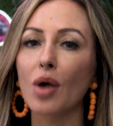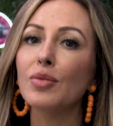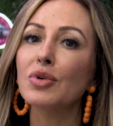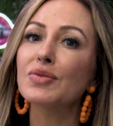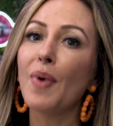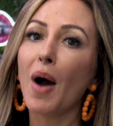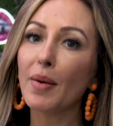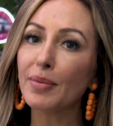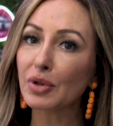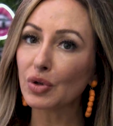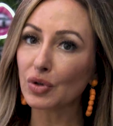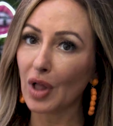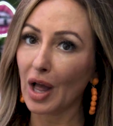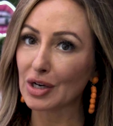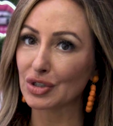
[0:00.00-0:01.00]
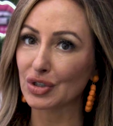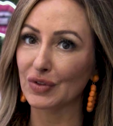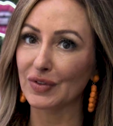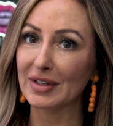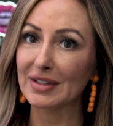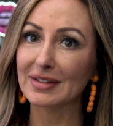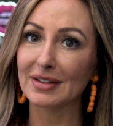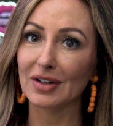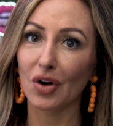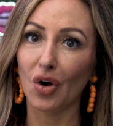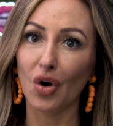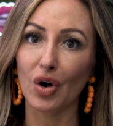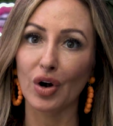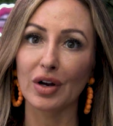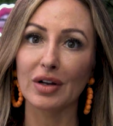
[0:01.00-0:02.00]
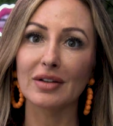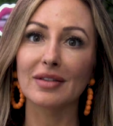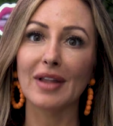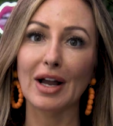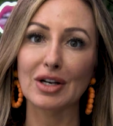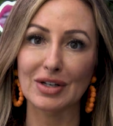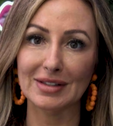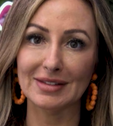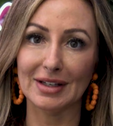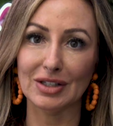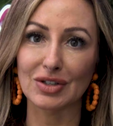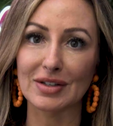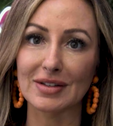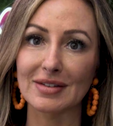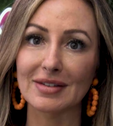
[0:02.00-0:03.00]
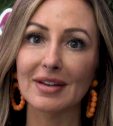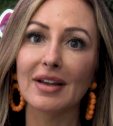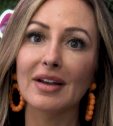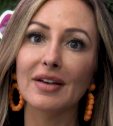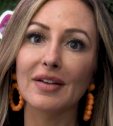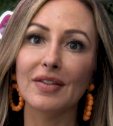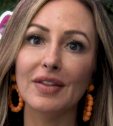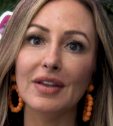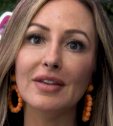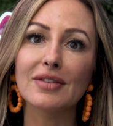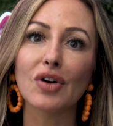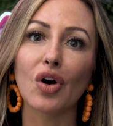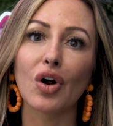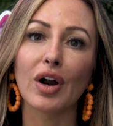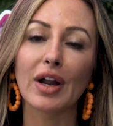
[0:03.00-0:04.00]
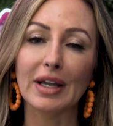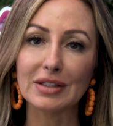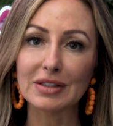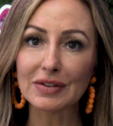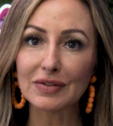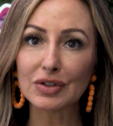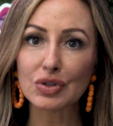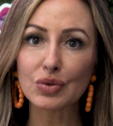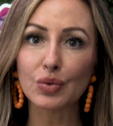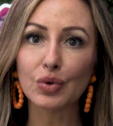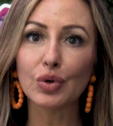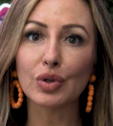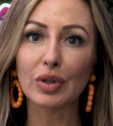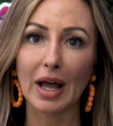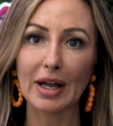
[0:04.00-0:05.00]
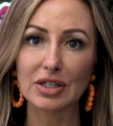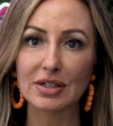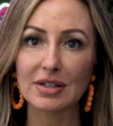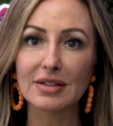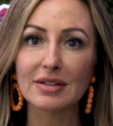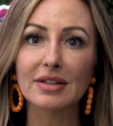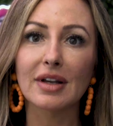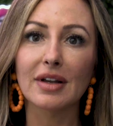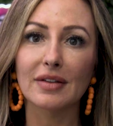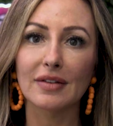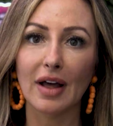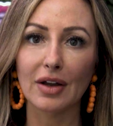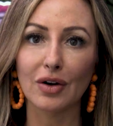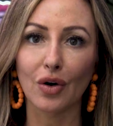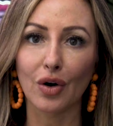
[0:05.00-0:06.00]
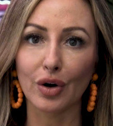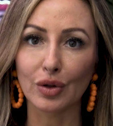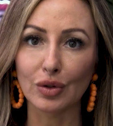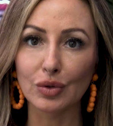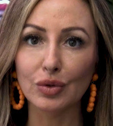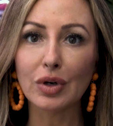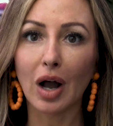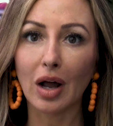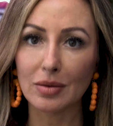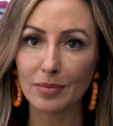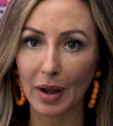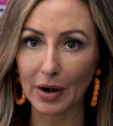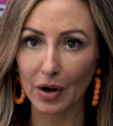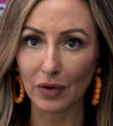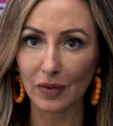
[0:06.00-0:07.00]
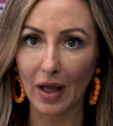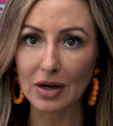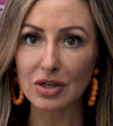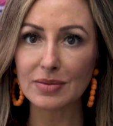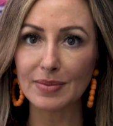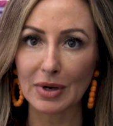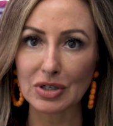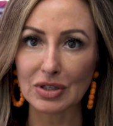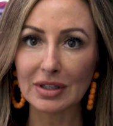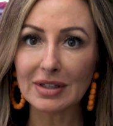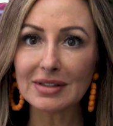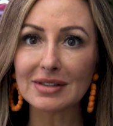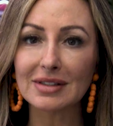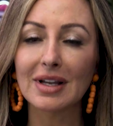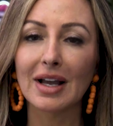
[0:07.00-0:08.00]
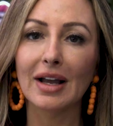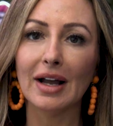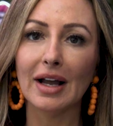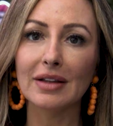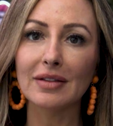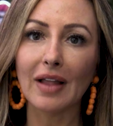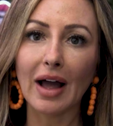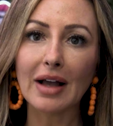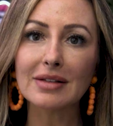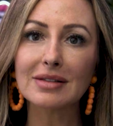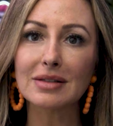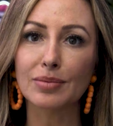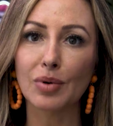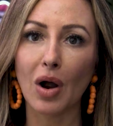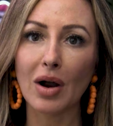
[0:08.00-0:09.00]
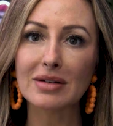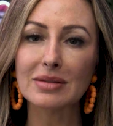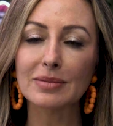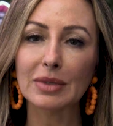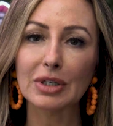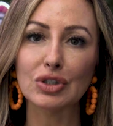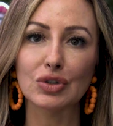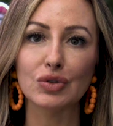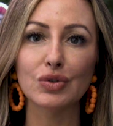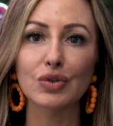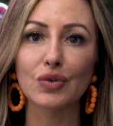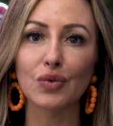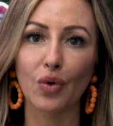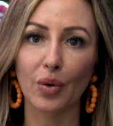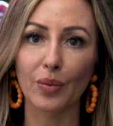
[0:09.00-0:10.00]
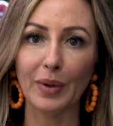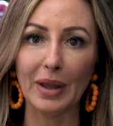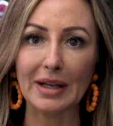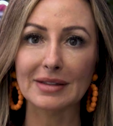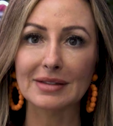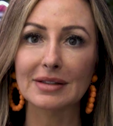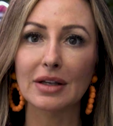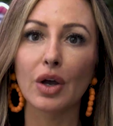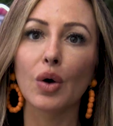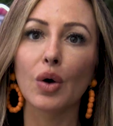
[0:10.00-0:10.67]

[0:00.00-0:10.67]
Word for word: Our most popular lash service are lash extensions. These are individual lashes that are glued on by our lash specialist and last approximately two to four weeks.